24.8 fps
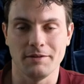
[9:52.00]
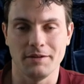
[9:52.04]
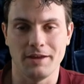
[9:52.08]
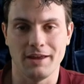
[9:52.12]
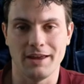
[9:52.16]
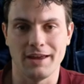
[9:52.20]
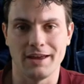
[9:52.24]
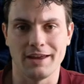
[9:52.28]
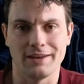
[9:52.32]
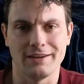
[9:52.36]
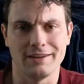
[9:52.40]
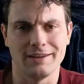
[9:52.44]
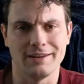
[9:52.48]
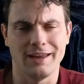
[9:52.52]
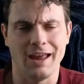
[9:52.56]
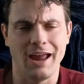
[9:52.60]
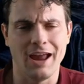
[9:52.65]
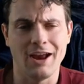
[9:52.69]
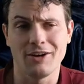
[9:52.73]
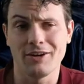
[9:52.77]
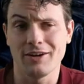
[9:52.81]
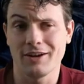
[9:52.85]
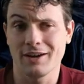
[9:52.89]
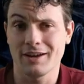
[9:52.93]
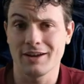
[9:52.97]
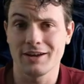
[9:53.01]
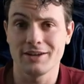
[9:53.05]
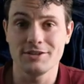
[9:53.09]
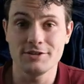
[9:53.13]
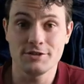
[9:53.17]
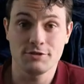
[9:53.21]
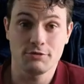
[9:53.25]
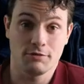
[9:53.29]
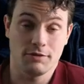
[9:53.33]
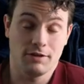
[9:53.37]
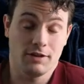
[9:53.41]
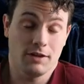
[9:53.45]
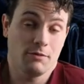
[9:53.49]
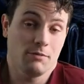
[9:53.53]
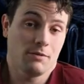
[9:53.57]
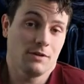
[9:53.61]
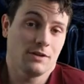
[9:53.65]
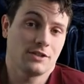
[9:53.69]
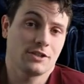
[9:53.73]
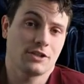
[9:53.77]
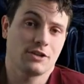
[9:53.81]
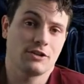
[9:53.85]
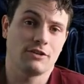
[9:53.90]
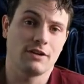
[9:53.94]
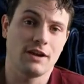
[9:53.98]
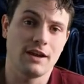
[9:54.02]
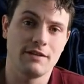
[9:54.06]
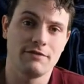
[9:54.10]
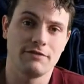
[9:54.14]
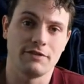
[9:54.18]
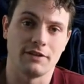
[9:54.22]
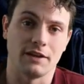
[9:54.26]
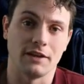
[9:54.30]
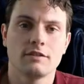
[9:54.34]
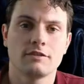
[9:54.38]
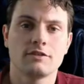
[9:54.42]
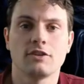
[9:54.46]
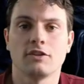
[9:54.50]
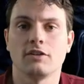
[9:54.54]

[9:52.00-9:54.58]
and Erika just really wants Kraven.